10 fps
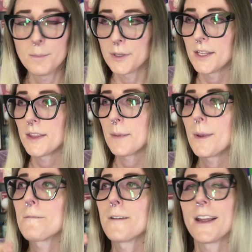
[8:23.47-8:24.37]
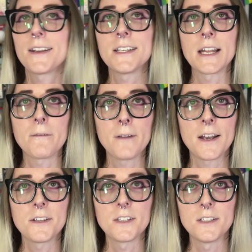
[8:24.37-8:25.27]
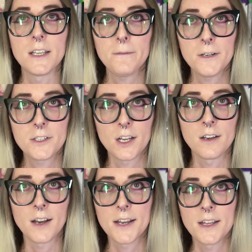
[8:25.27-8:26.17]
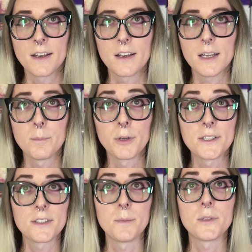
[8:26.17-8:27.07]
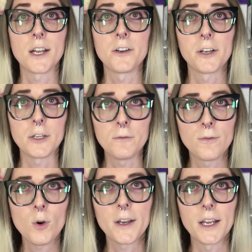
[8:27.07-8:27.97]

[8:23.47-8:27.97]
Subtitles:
then they may find identifying as a different gender identity brings them gender euphoria.